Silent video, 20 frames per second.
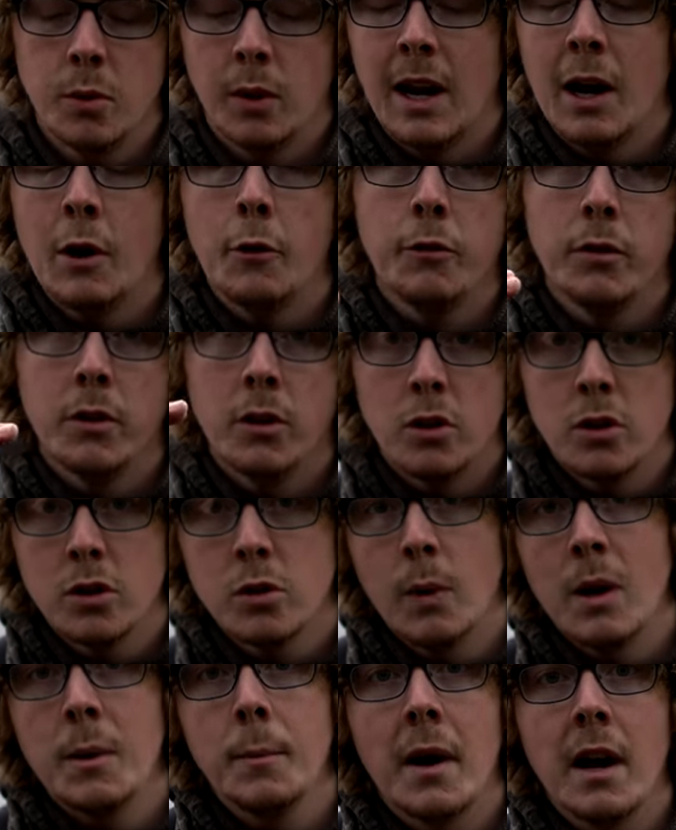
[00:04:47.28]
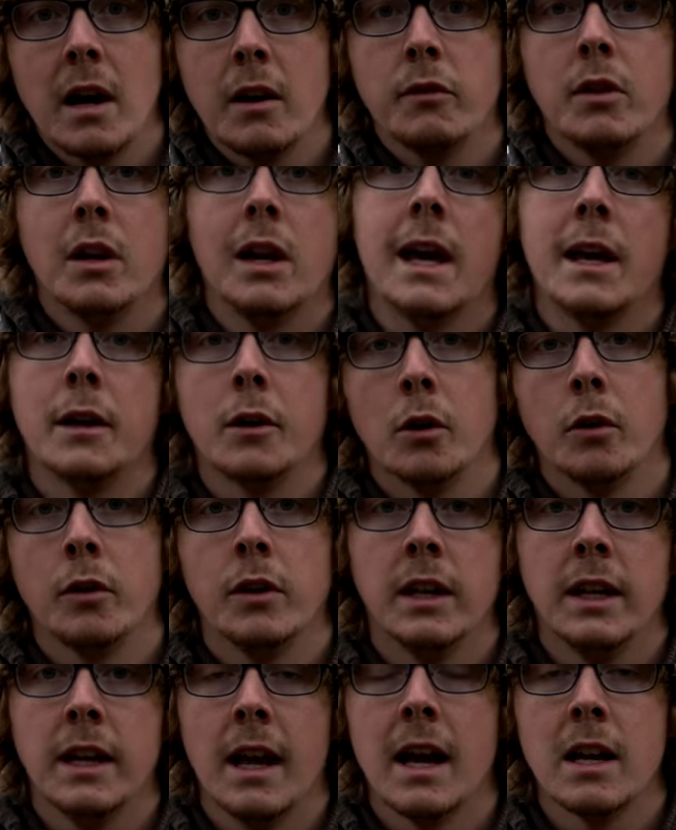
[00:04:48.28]
to allow for the swing back of the lead
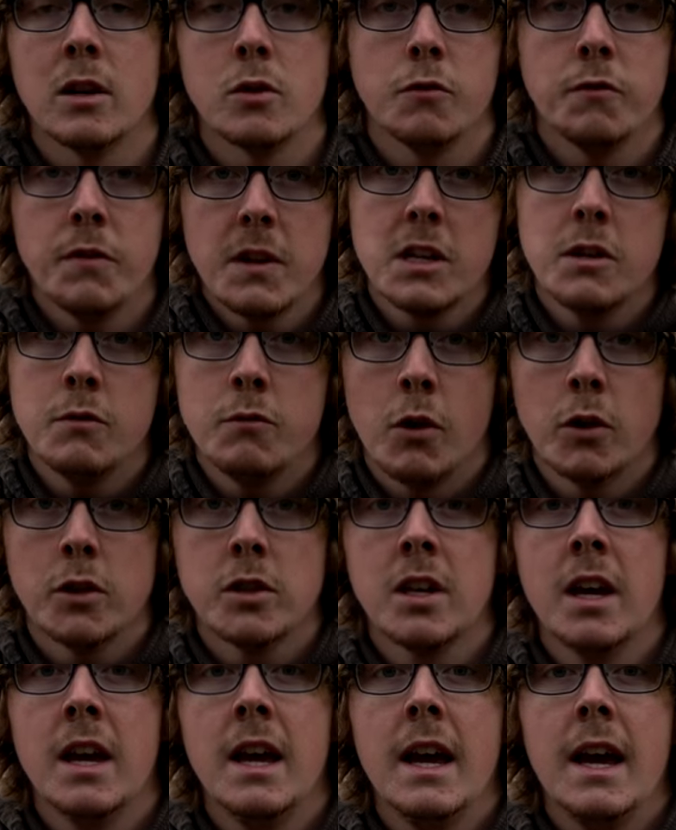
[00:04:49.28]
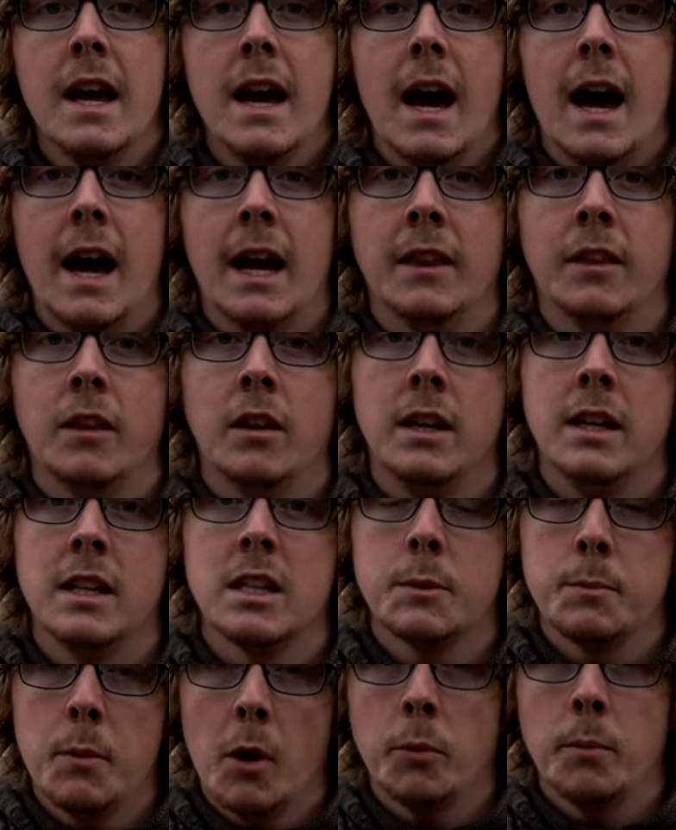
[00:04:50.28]
on the actual fishing rods and the
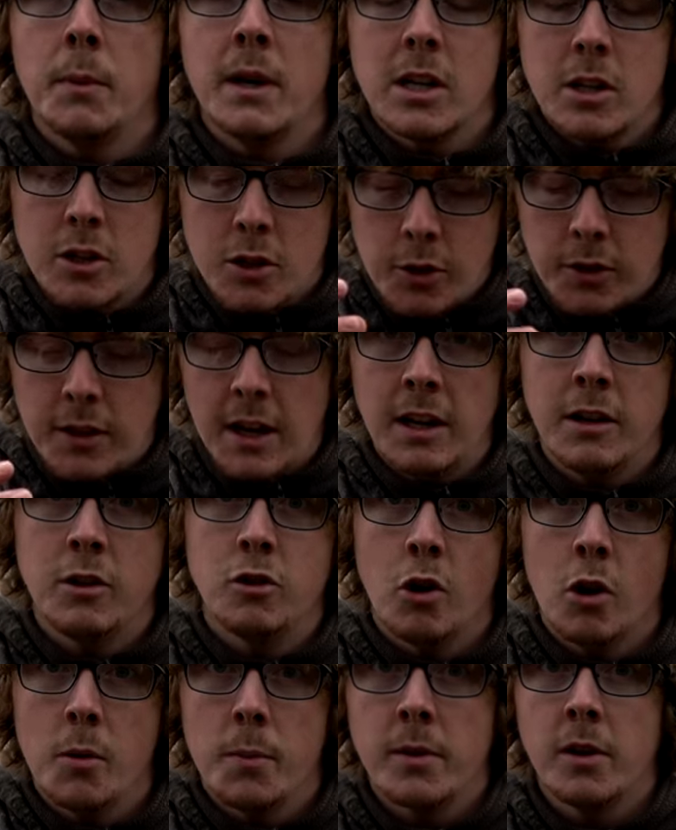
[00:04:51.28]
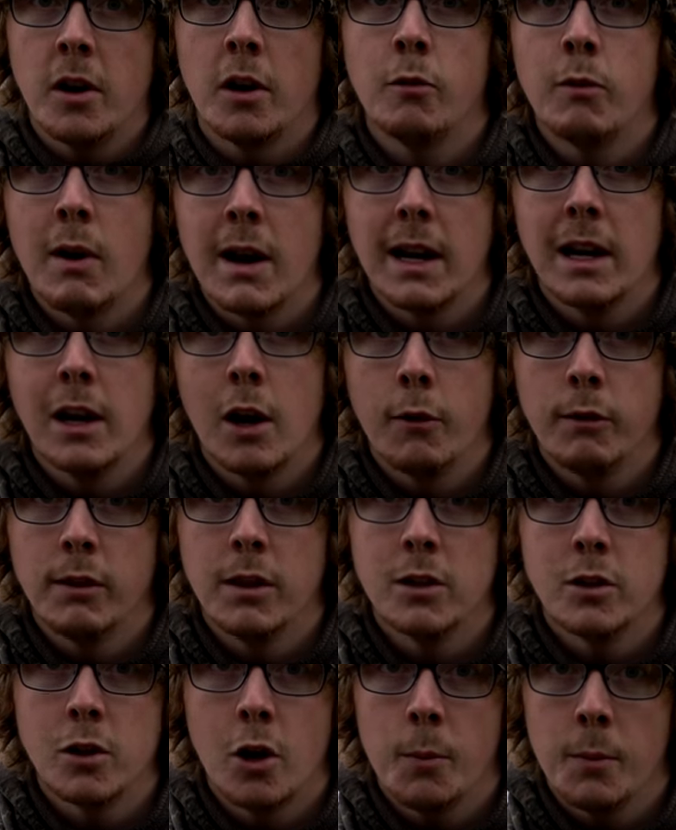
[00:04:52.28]
spod mix should then drop directly over
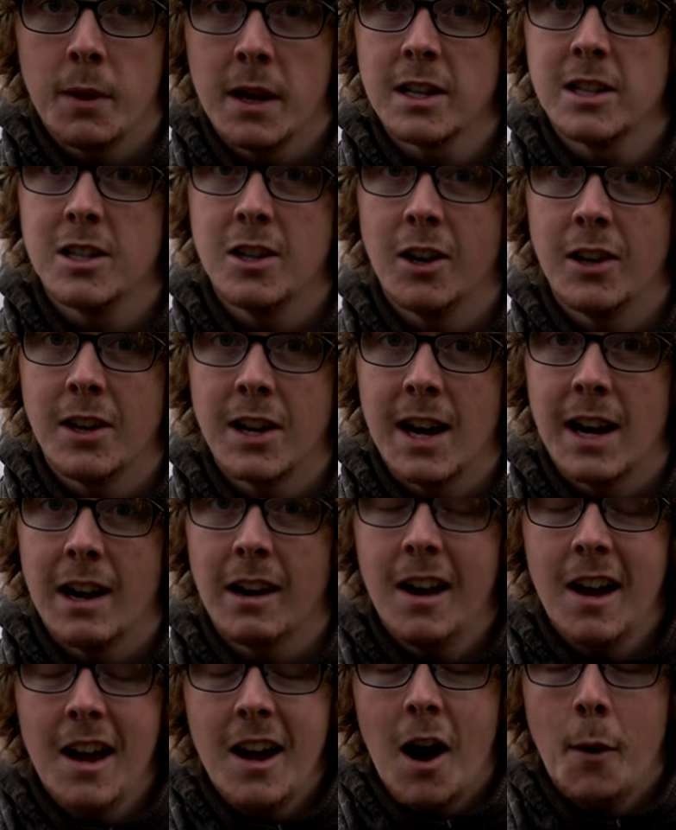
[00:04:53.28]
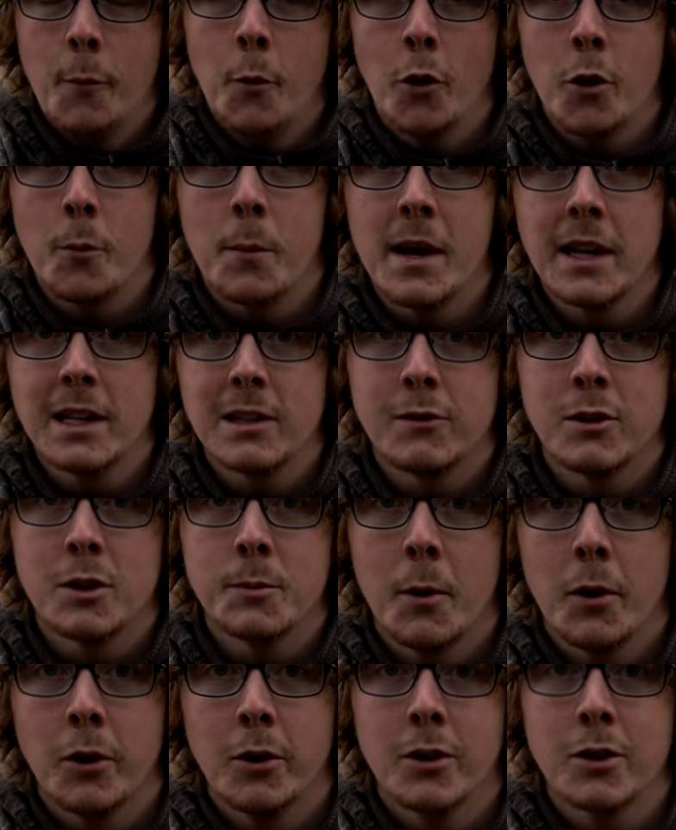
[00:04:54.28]
the top. That's the idea. I'm not the best of
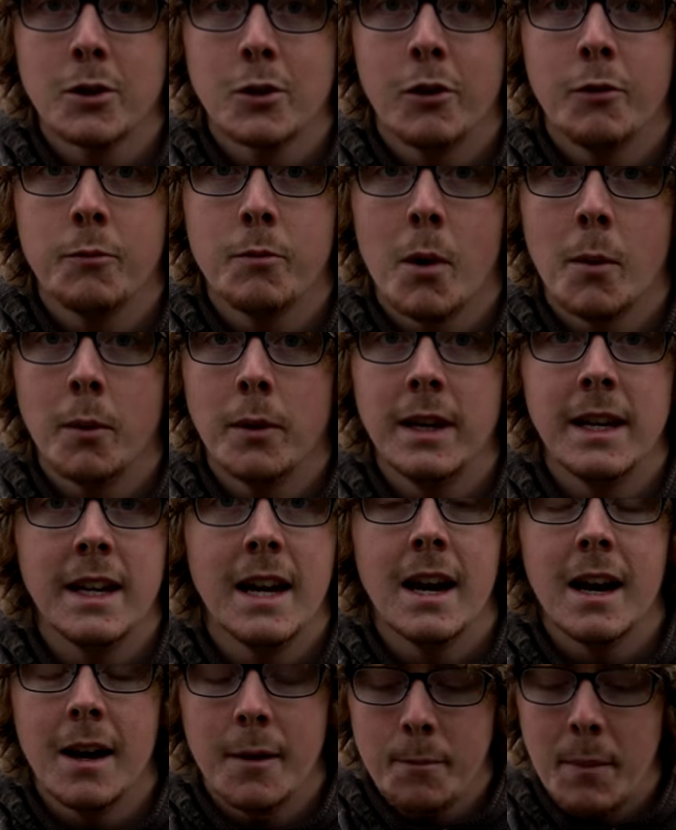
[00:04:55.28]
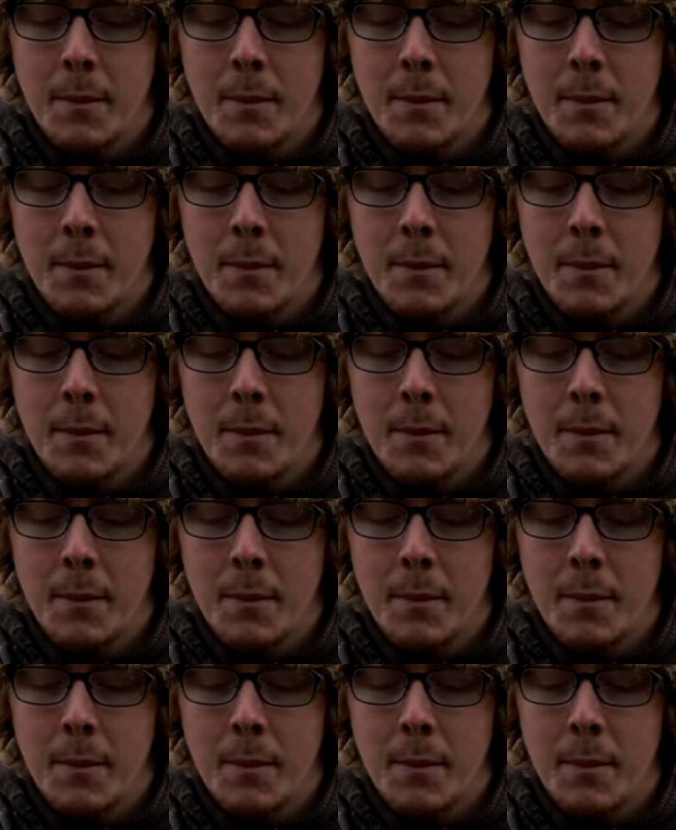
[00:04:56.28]
spodders, so I've probably uh,